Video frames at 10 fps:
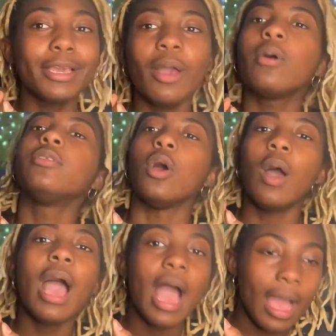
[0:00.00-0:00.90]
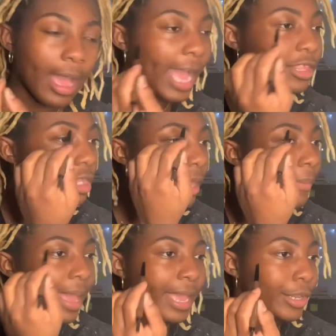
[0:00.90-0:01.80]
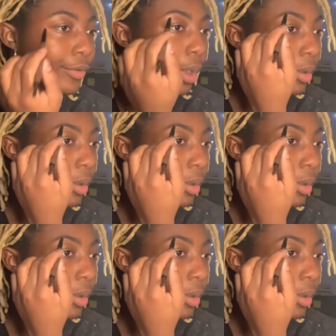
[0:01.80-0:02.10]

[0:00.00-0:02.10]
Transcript: No, I just let my hair grow.